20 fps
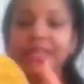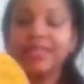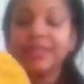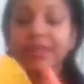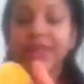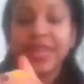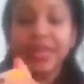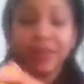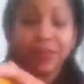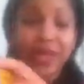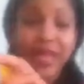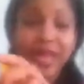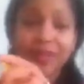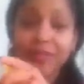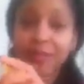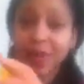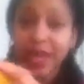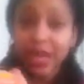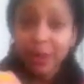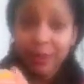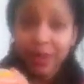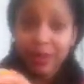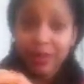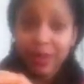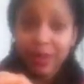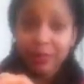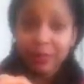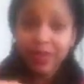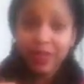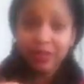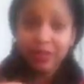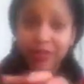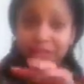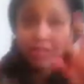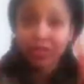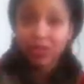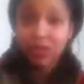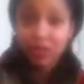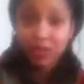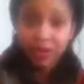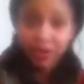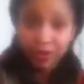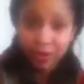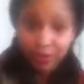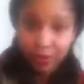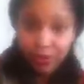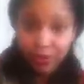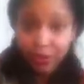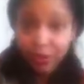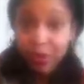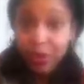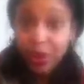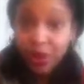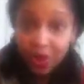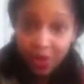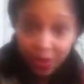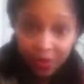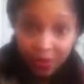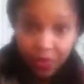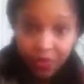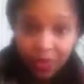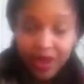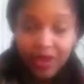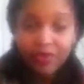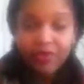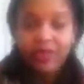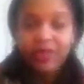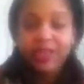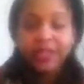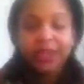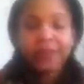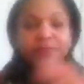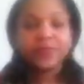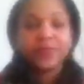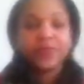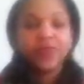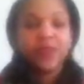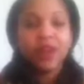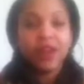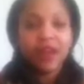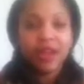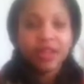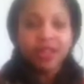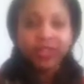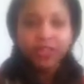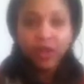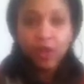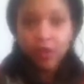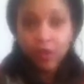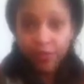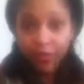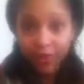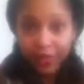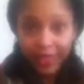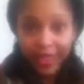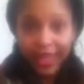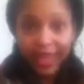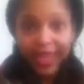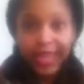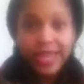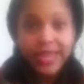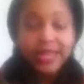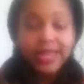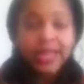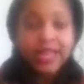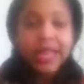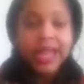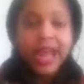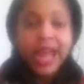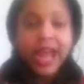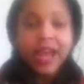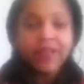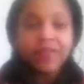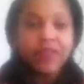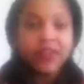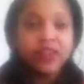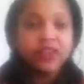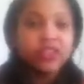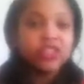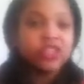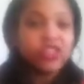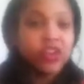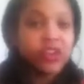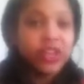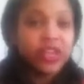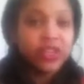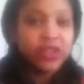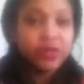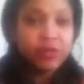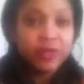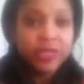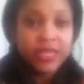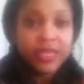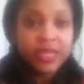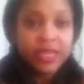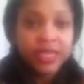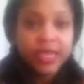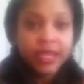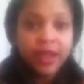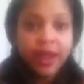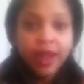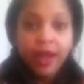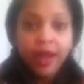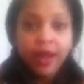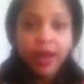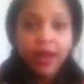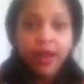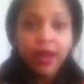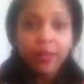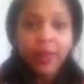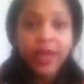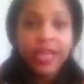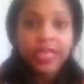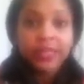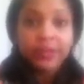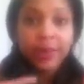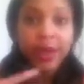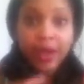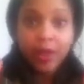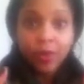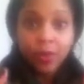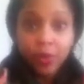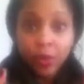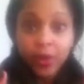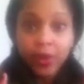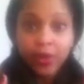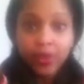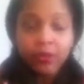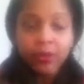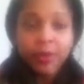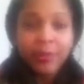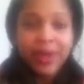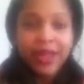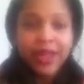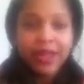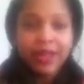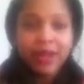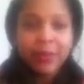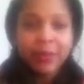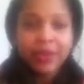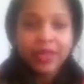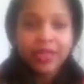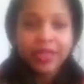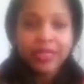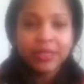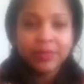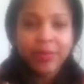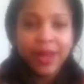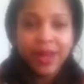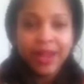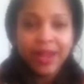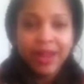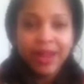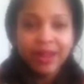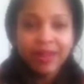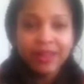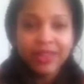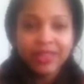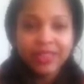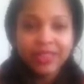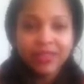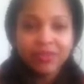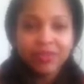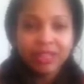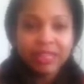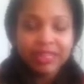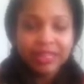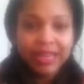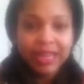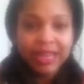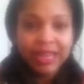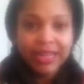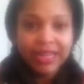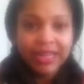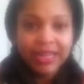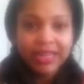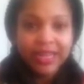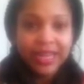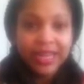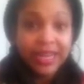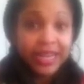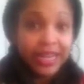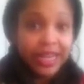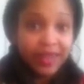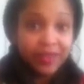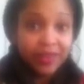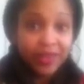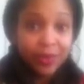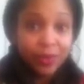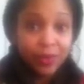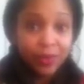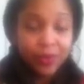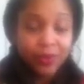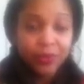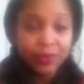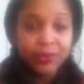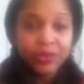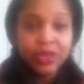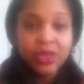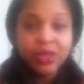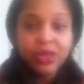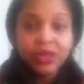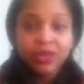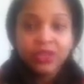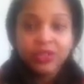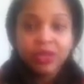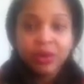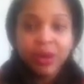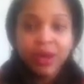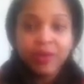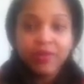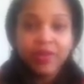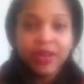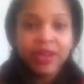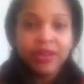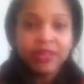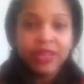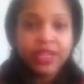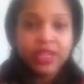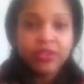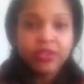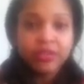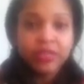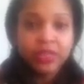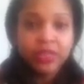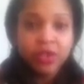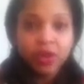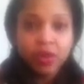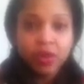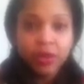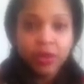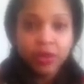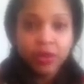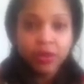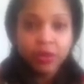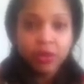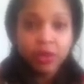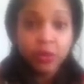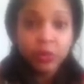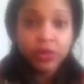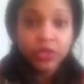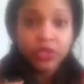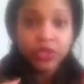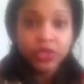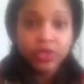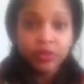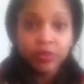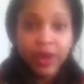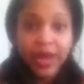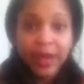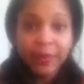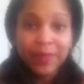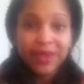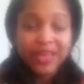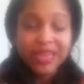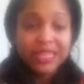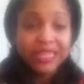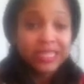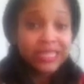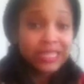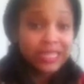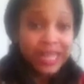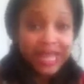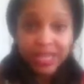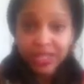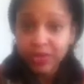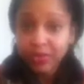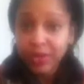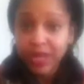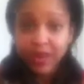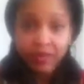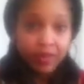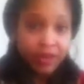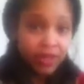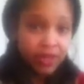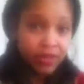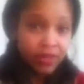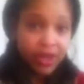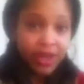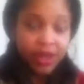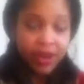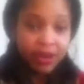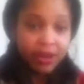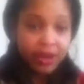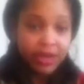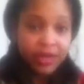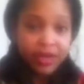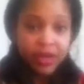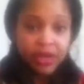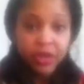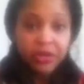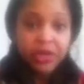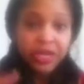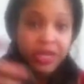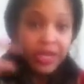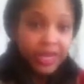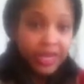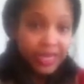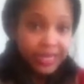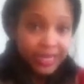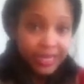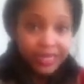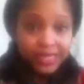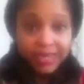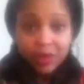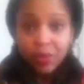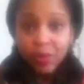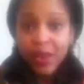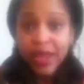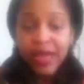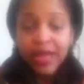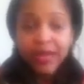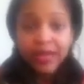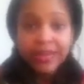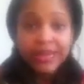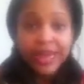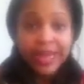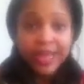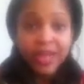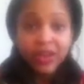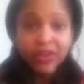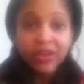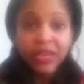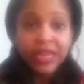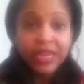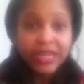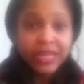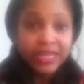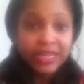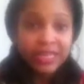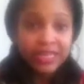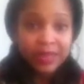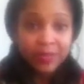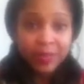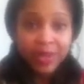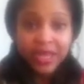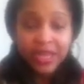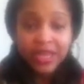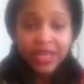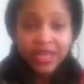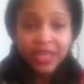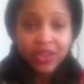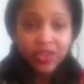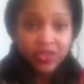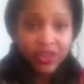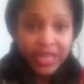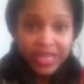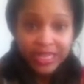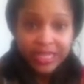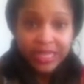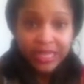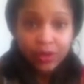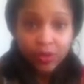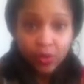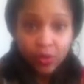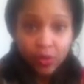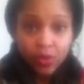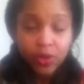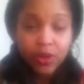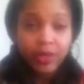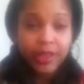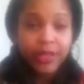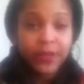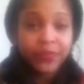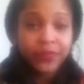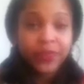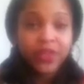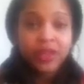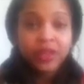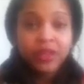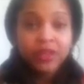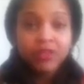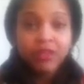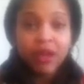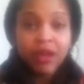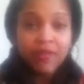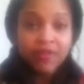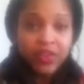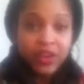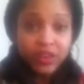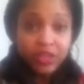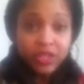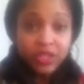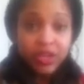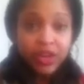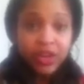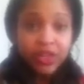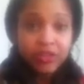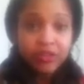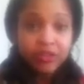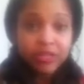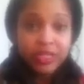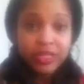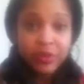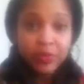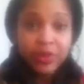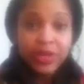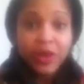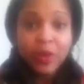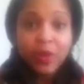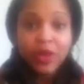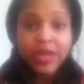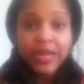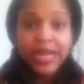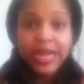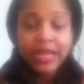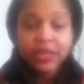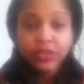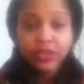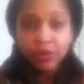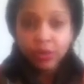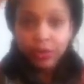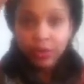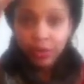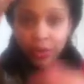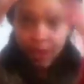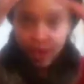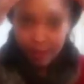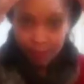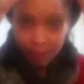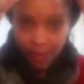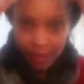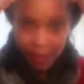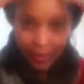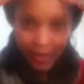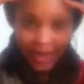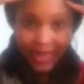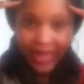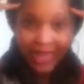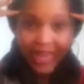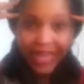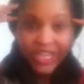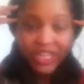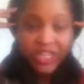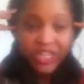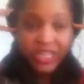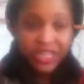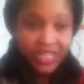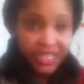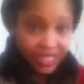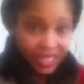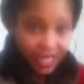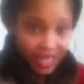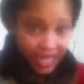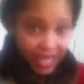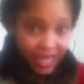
so anyway, everybody in my family uses coconut oil for everything. Alright, so for the head, I first started using it as my oil in my hair because my hair doesn't really like a lot of heavy oils. So I found that using coconut oil was just right because it's not too heavy in your hair at all. It doesn't weigh it down and it doesn't make it greasy or oily. So I first started using it when I went natural around my edges.